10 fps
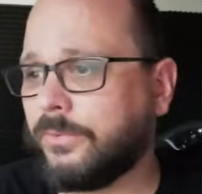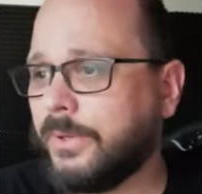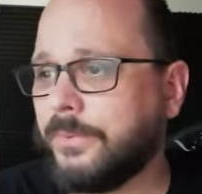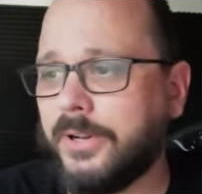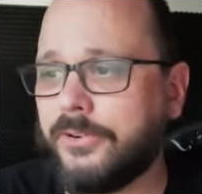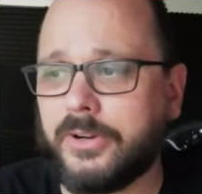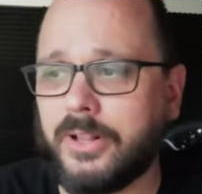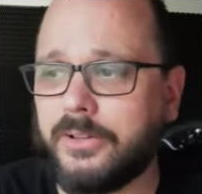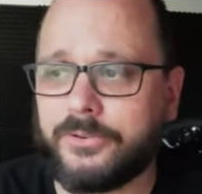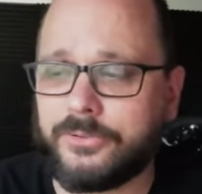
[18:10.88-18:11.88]
twenty-one hundred
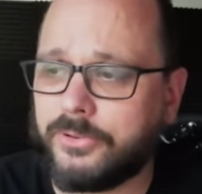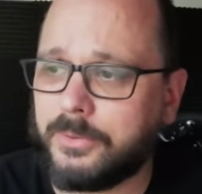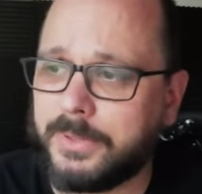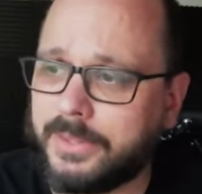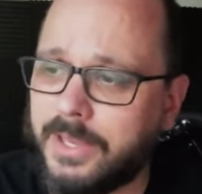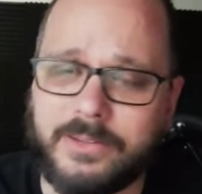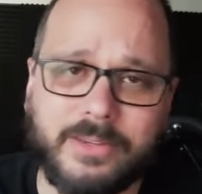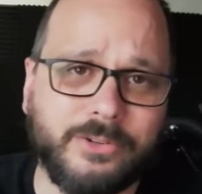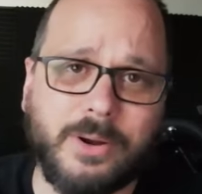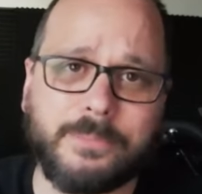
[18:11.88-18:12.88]
dollars or something like that,
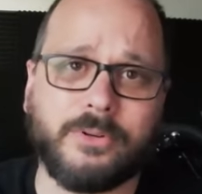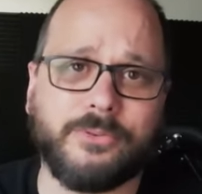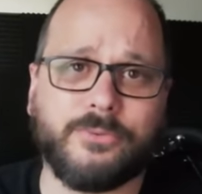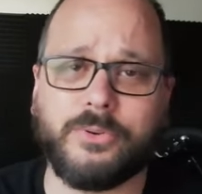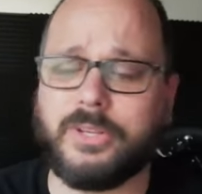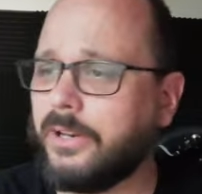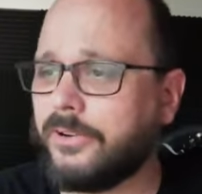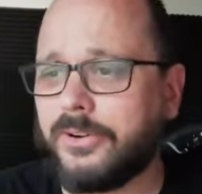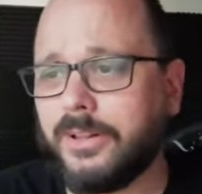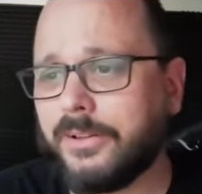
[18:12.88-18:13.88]
and they dropped it to fourteen
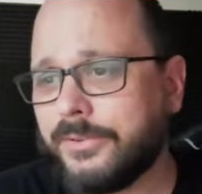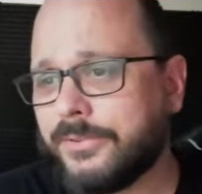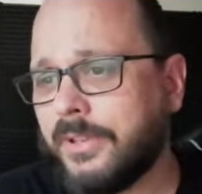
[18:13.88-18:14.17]
hundred dollars.